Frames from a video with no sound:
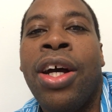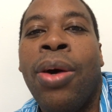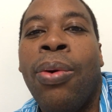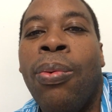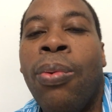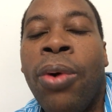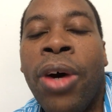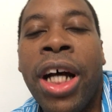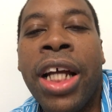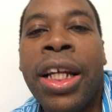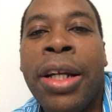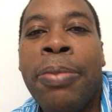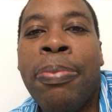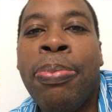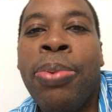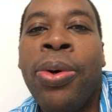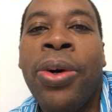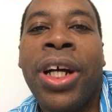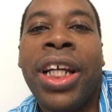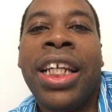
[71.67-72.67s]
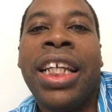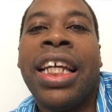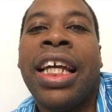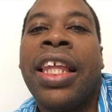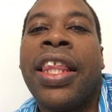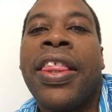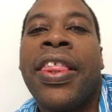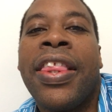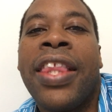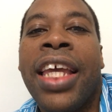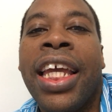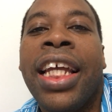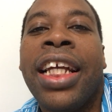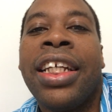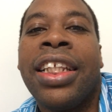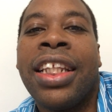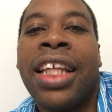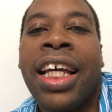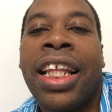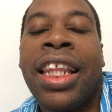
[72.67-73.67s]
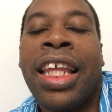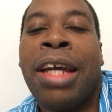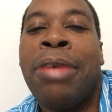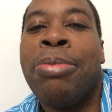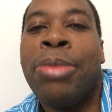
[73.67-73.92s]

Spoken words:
One poignant thing that I